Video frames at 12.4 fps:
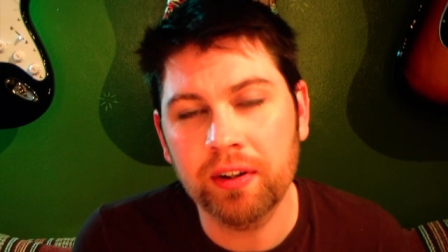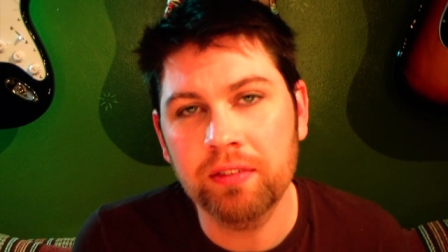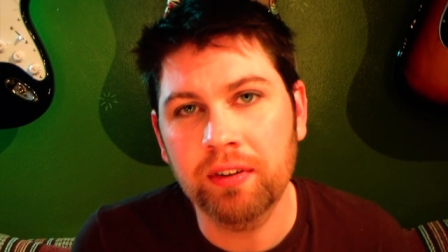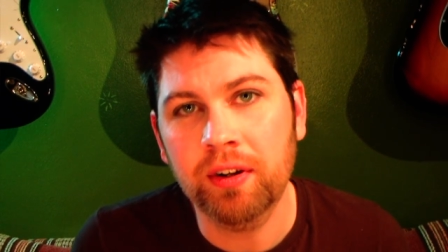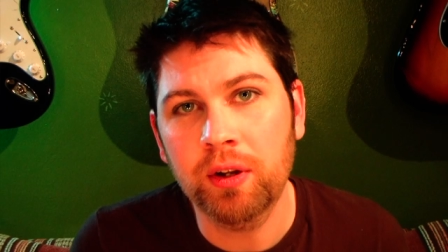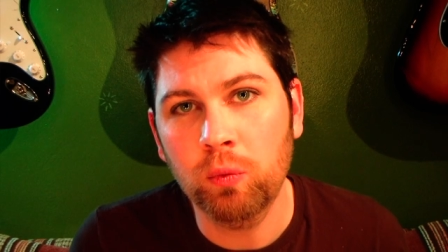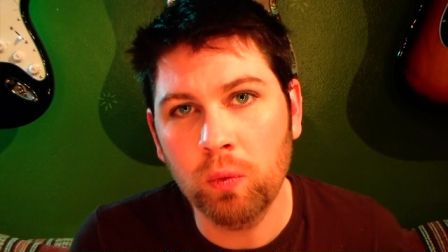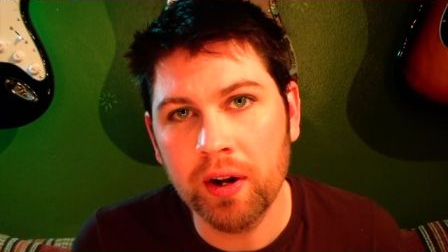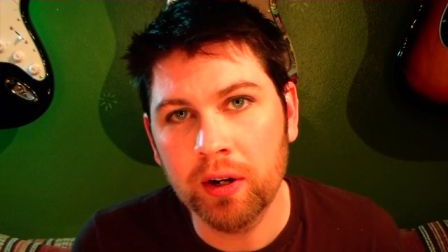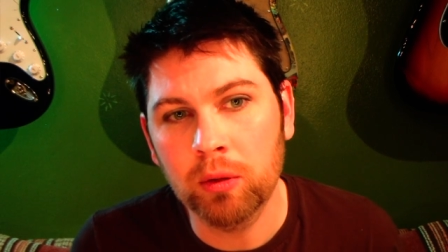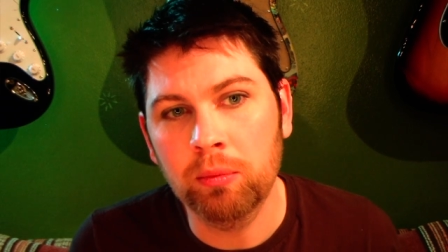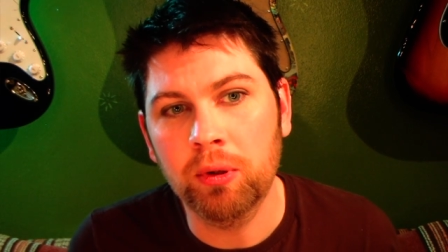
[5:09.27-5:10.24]
very
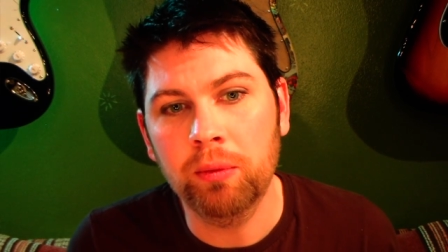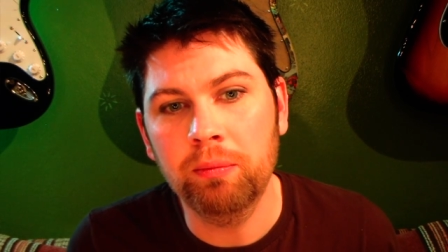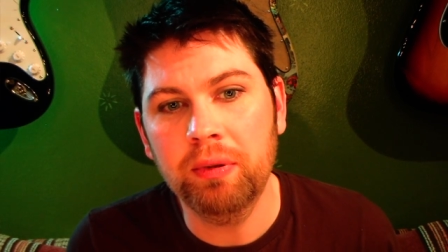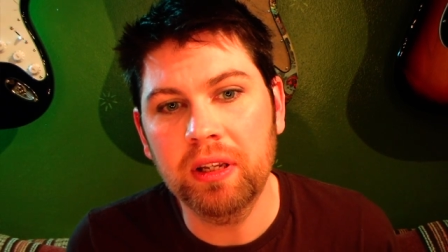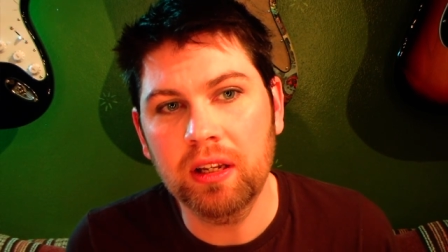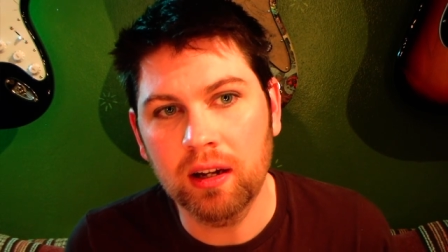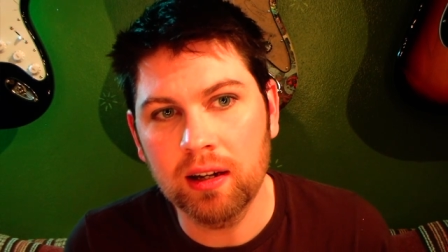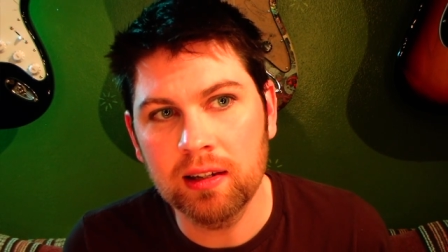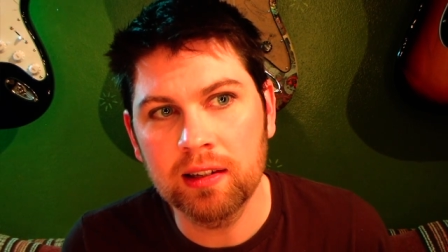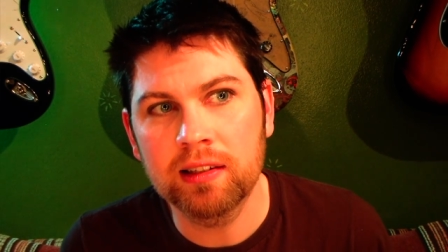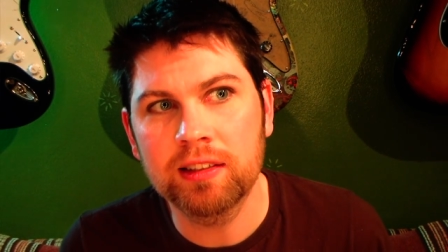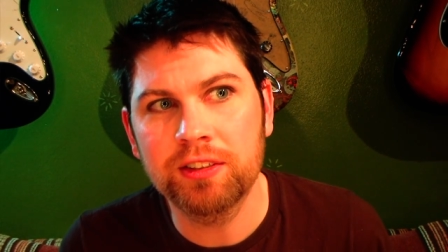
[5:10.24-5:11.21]
wearable
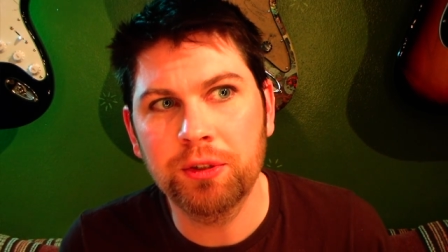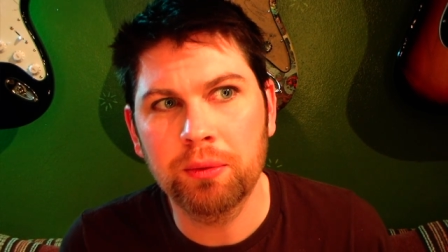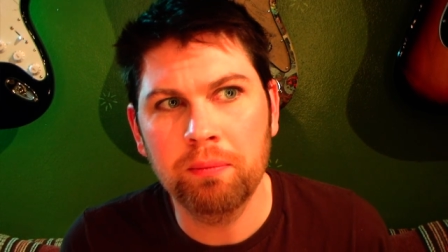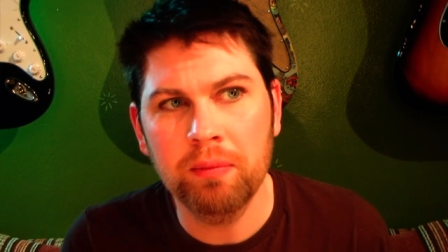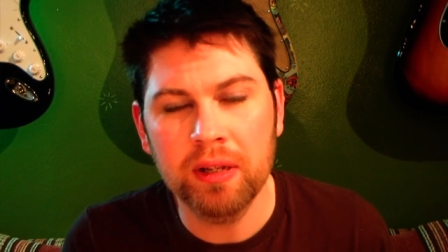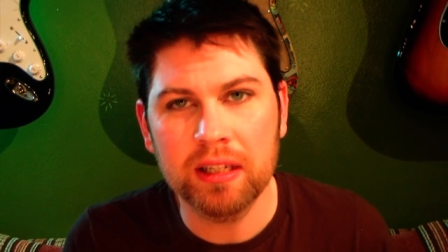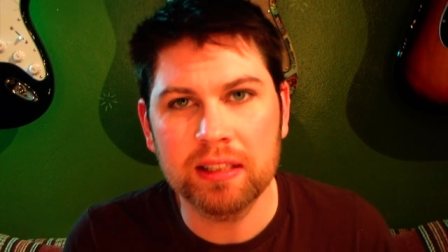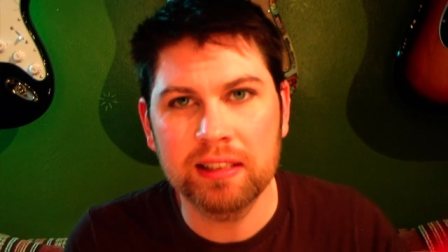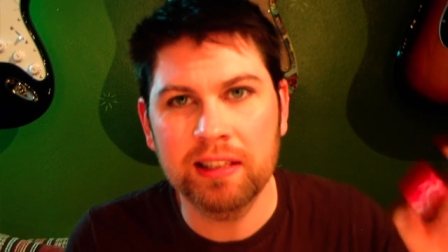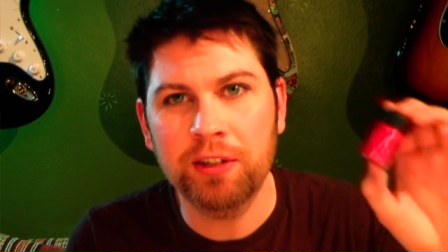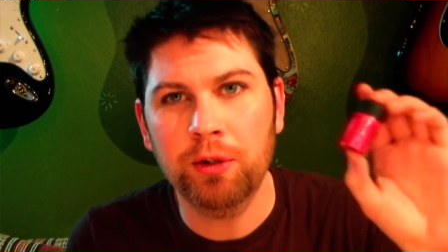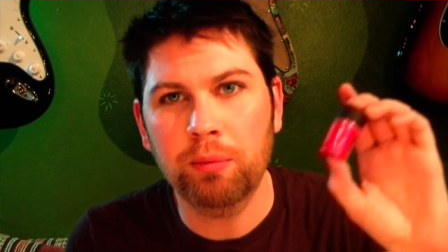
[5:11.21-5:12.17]
because you're
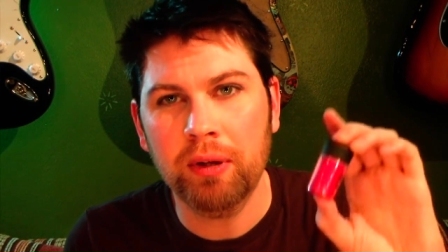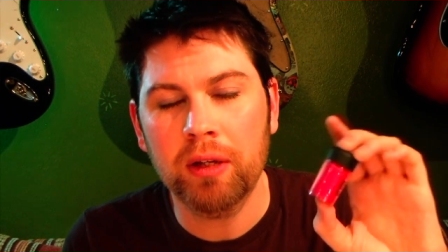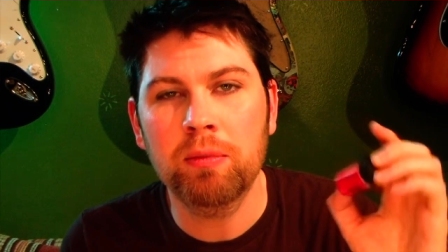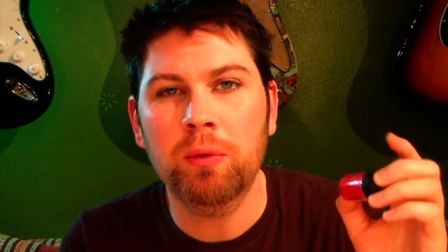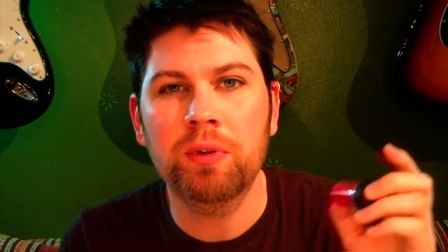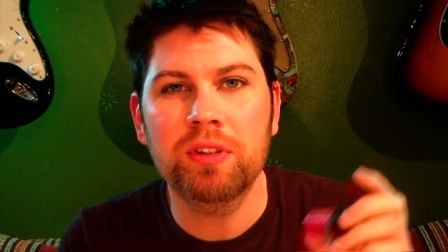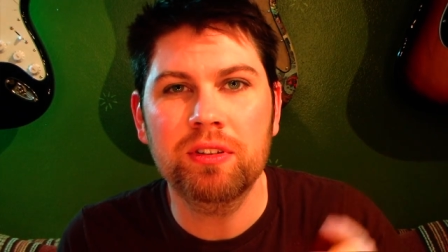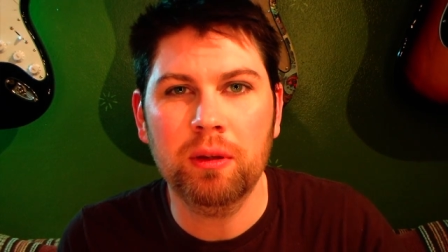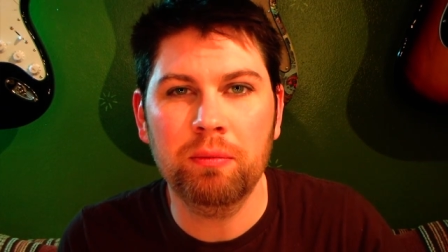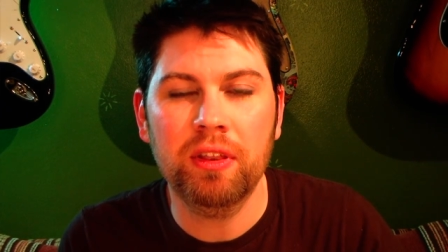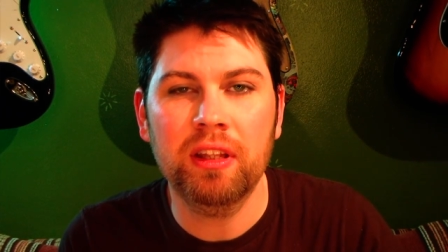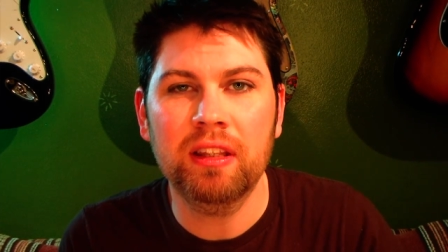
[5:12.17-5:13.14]
mixing your pigment with
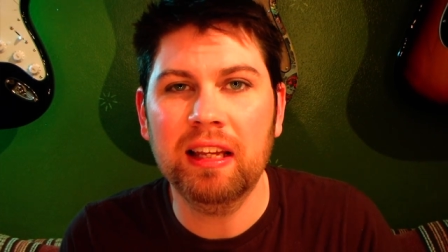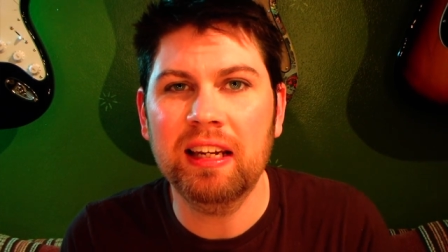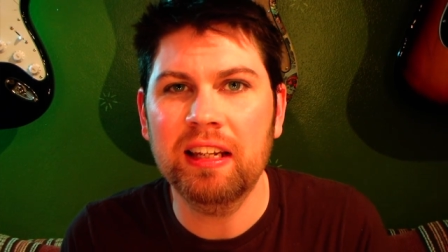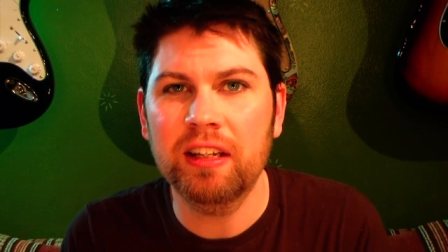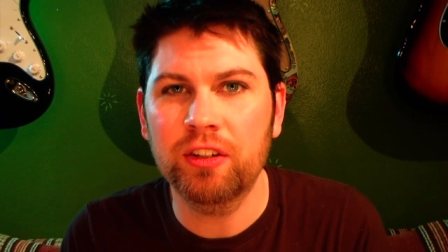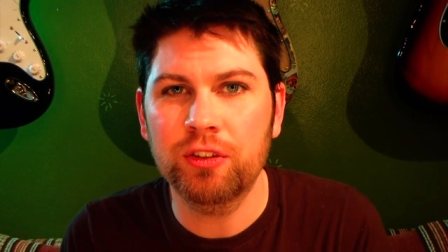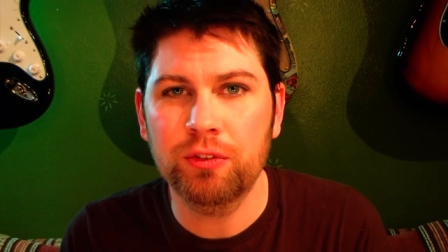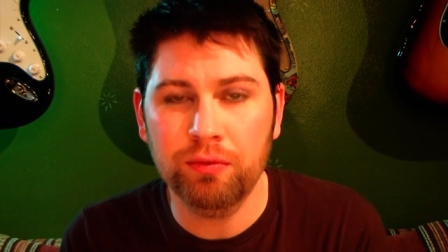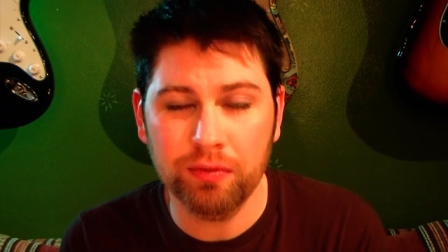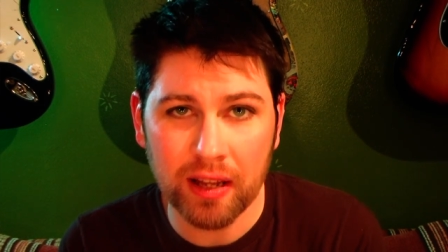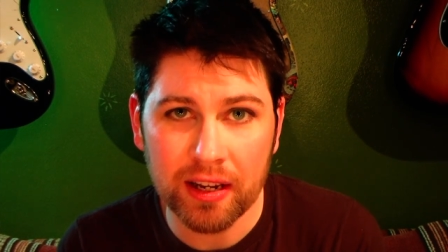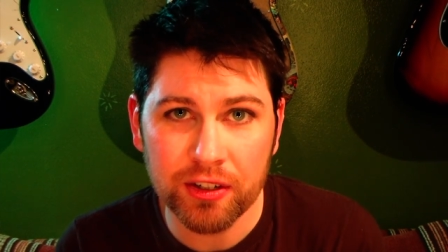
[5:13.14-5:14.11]
something that is
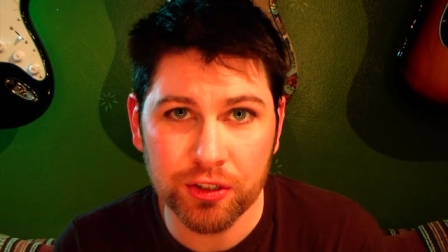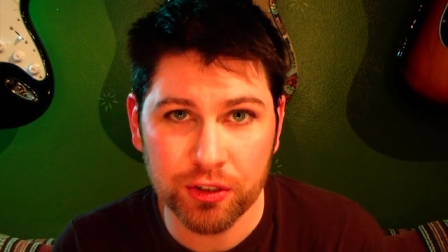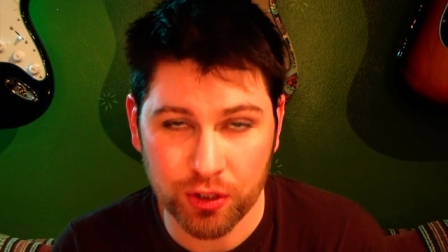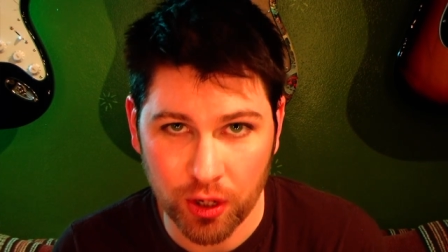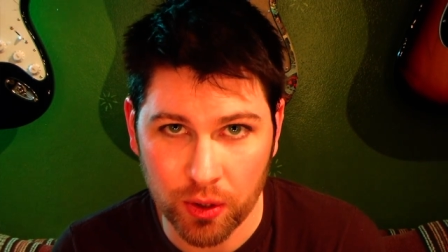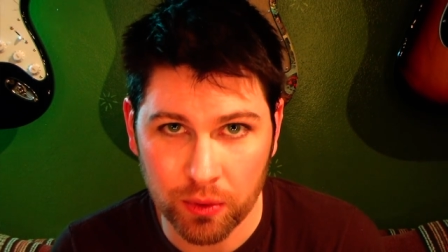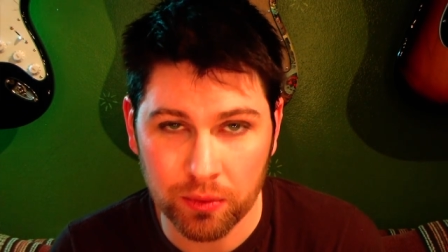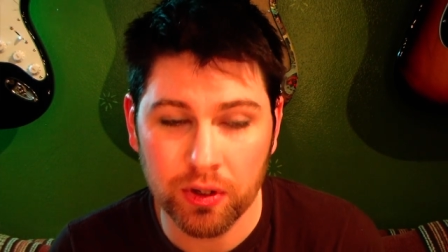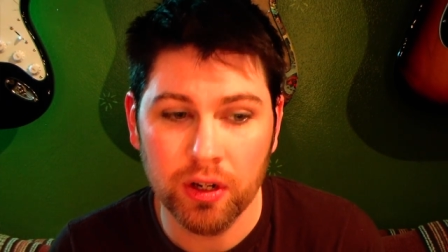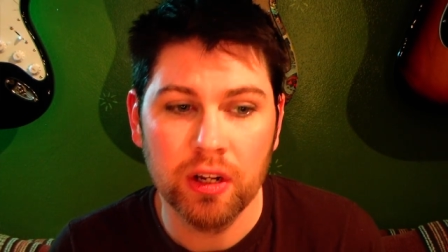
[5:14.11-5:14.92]
flesh toned.